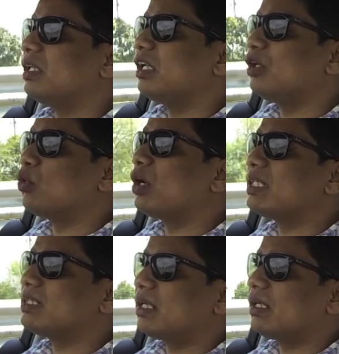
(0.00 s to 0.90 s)
feel a little
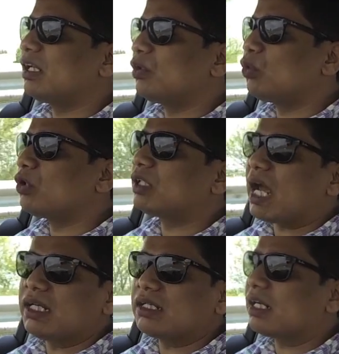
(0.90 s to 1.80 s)
more agile and a little more
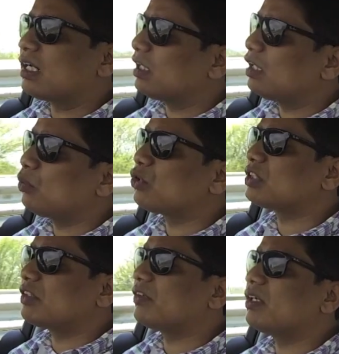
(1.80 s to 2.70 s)
tighter and a little
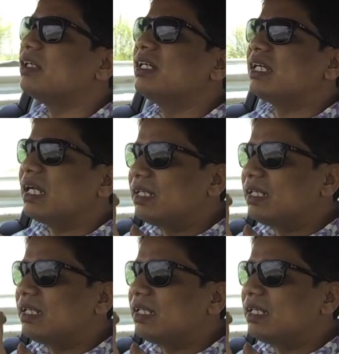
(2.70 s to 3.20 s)
more stiffer,